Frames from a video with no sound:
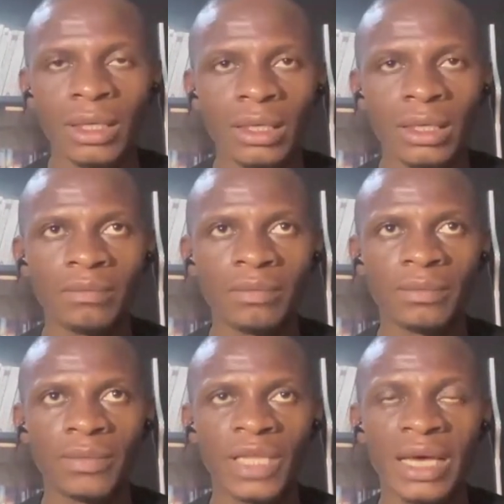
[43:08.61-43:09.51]

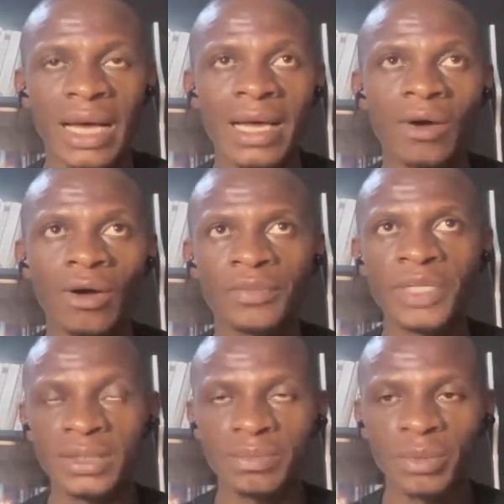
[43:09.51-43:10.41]
The higher up
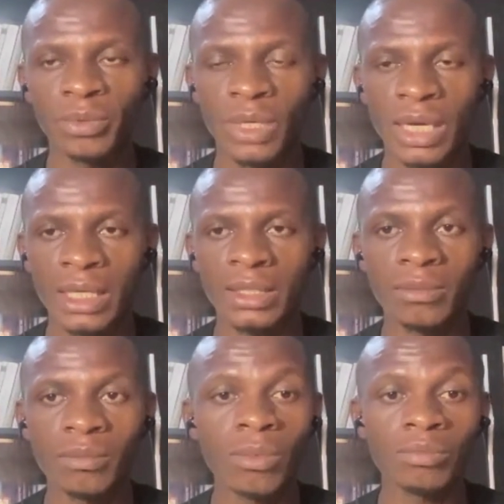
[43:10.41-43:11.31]
these people are,
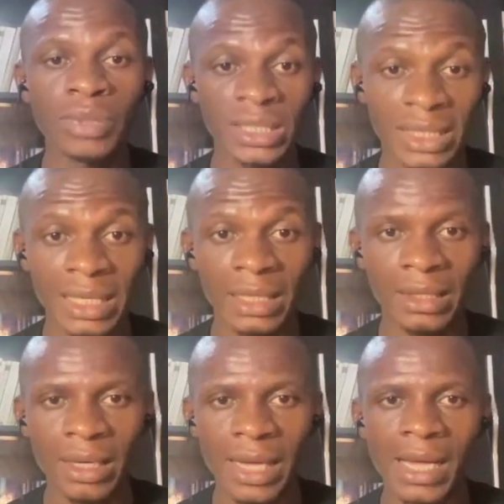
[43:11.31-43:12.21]
the busier
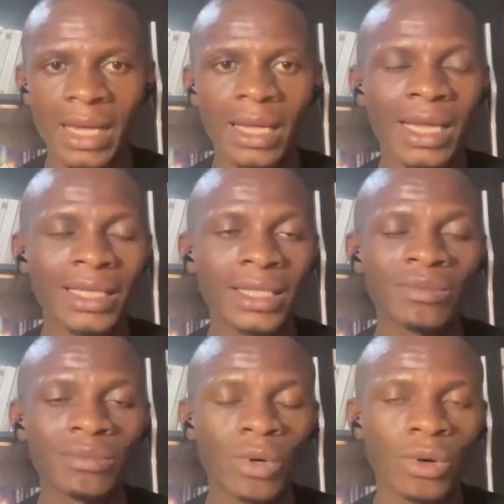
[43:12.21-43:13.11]
they are and the
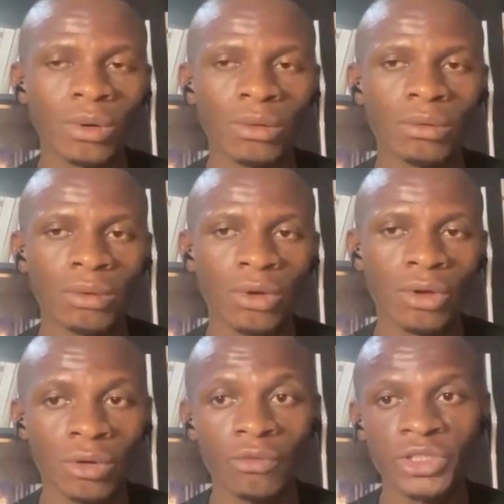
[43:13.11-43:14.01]
more
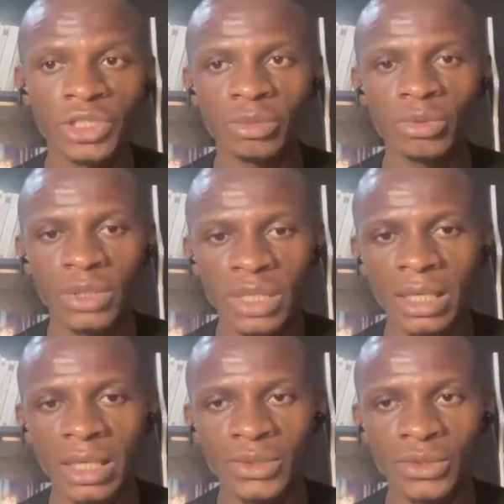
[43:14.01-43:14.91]
not reachable they
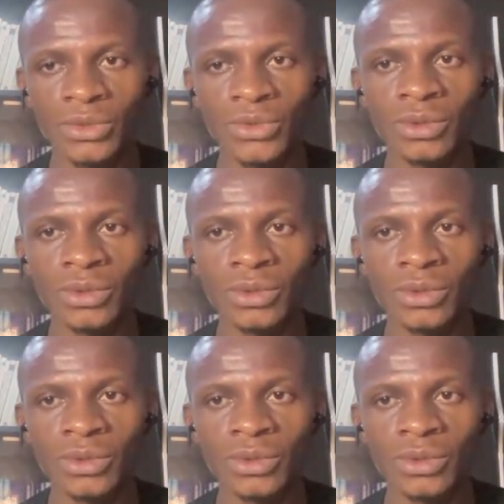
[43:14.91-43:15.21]
are to you.